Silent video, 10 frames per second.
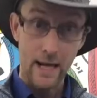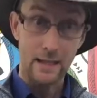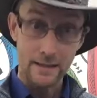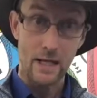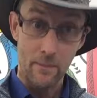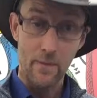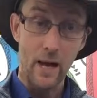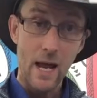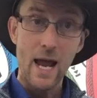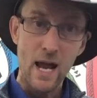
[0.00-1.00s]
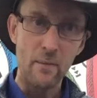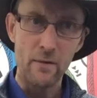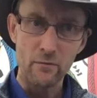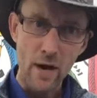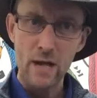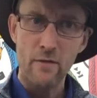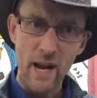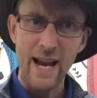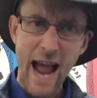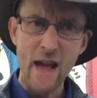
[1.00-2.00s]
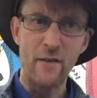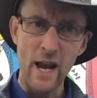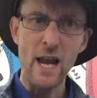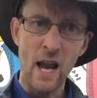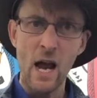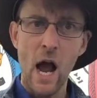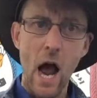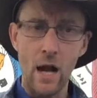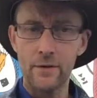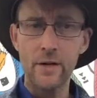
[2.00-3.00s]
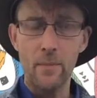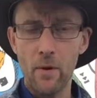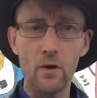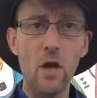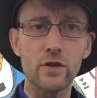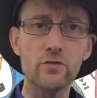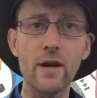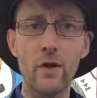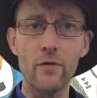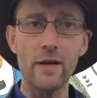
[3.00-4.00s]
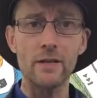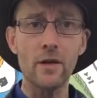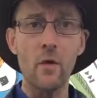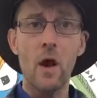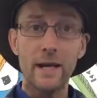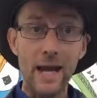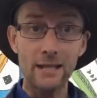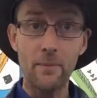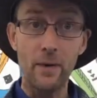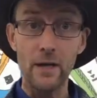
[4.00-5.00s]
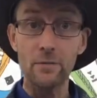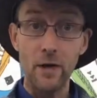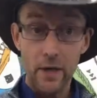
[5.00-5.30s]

caterpillar. It'll be really, really heavy and put a lot of strain on the wrist. So caterpillars, we're